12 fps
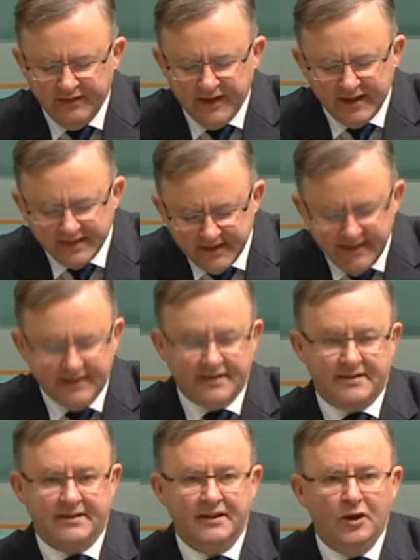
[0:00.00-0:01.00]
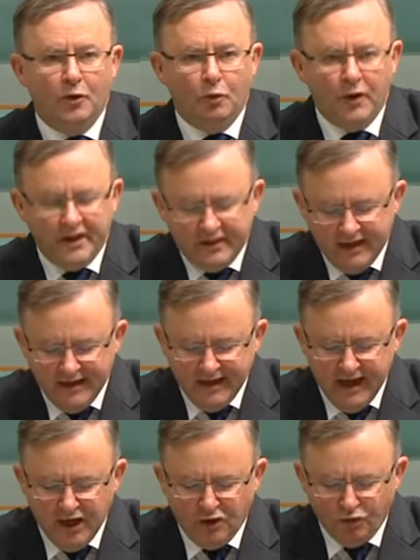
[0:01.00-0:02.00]
that is, with the
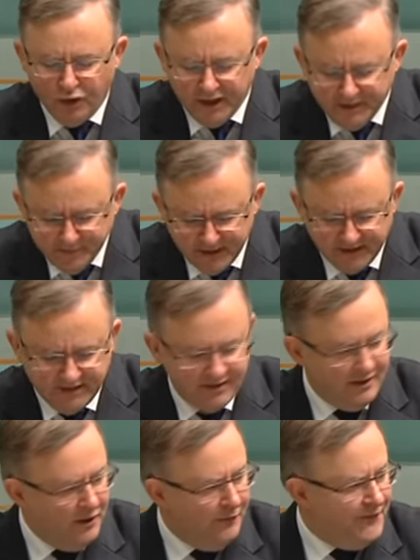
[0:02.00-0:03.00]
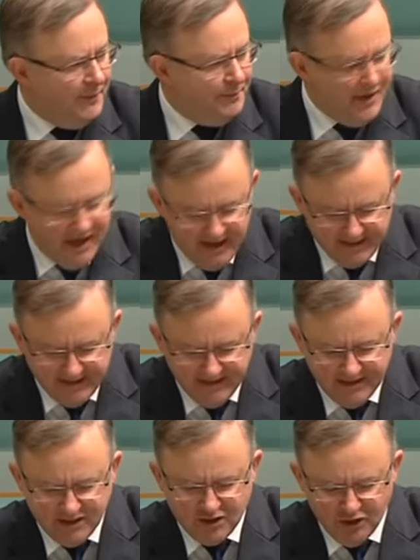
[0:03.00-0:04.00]
agreement of the
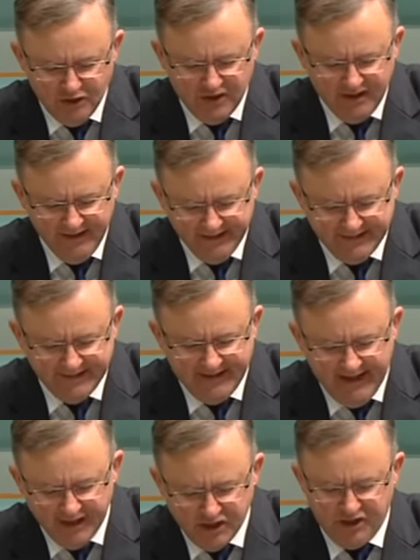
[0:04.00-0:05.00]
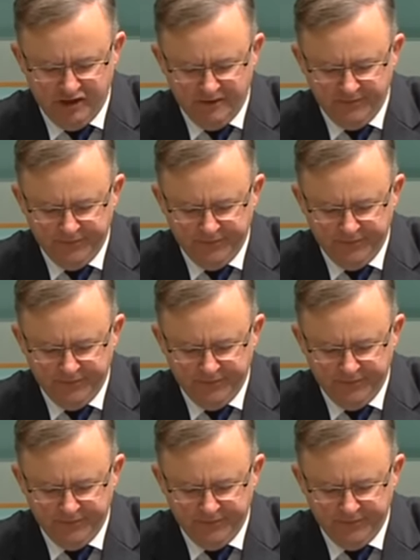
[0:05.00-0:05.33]
parties to the litigation.